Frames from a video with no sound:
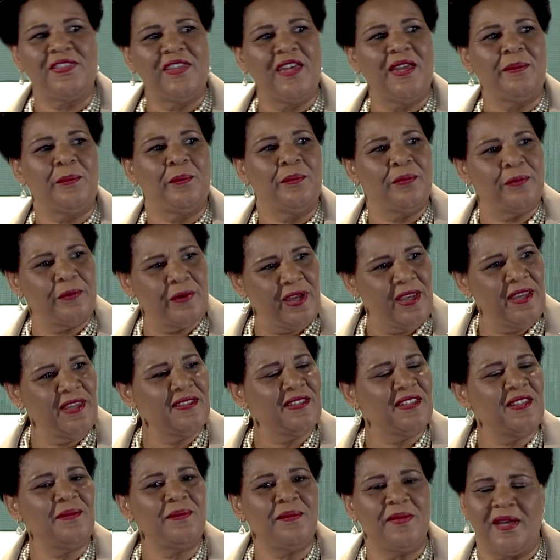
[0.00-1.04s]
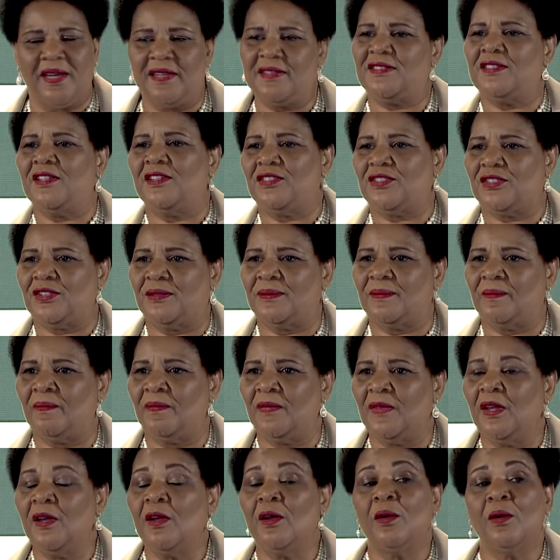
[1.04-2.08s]
that brazen message
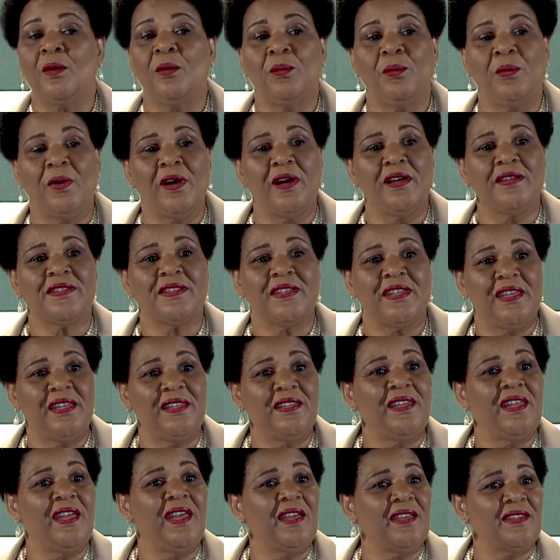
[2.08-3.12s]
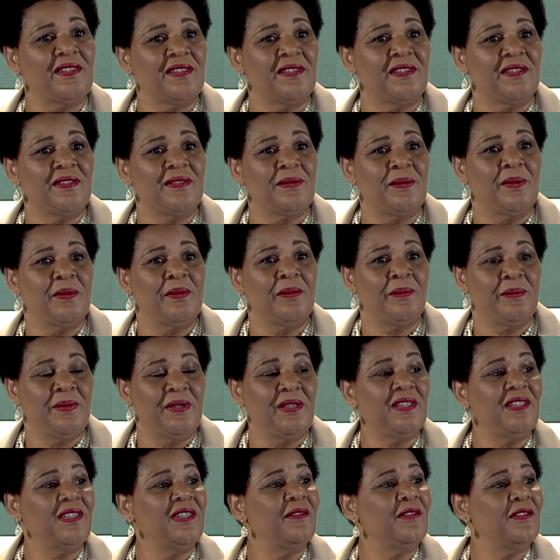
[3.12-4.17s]
was, in essence,
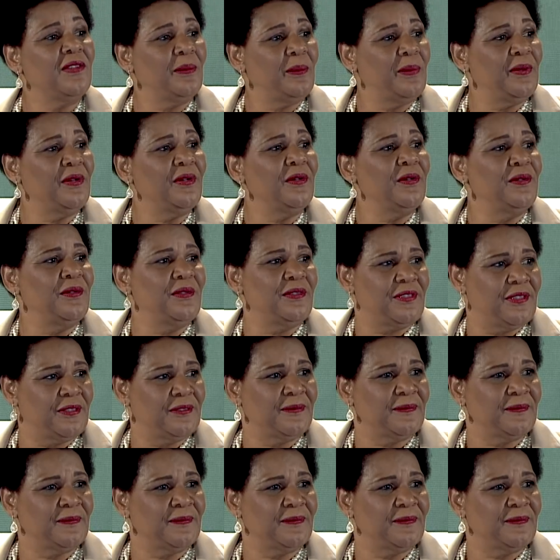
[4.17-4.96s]
being given the bird.